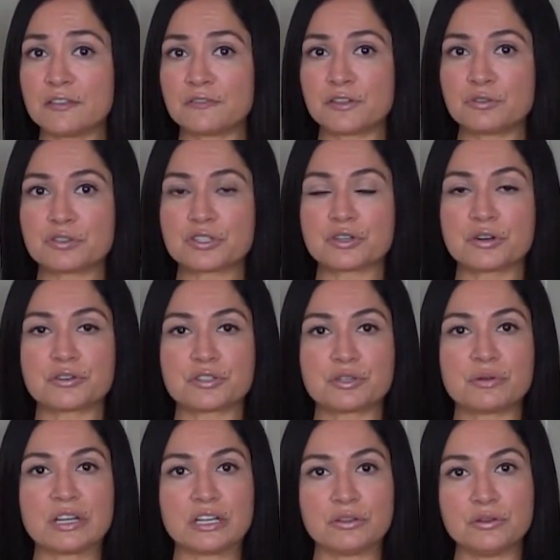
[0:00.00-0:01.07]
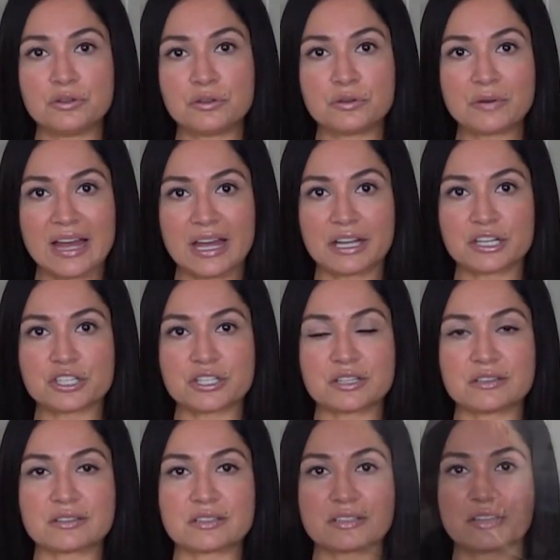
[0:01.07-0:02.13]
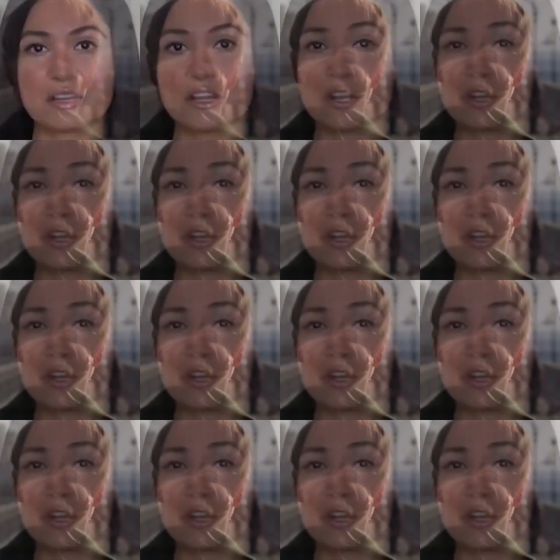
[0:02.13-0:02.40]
If you start doing new actions,